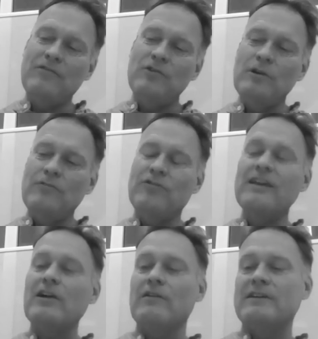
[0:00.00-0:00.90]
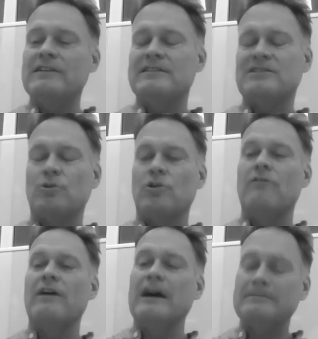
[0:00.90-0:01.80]
you think of it, it's sort of
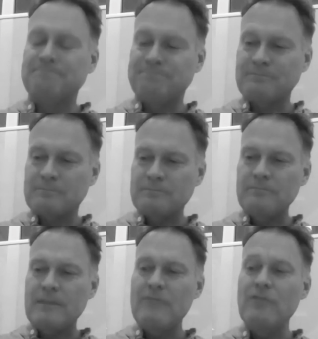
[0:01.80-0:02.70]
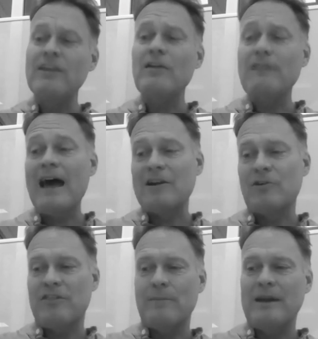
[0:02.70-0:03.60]
if you think of an
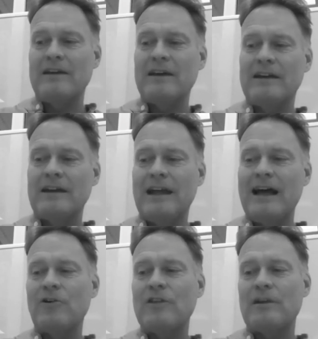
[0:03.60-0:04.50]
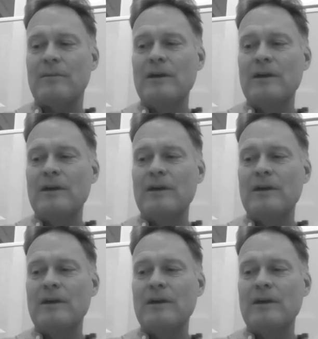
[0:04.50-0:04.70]
algorithm here, and an algorithm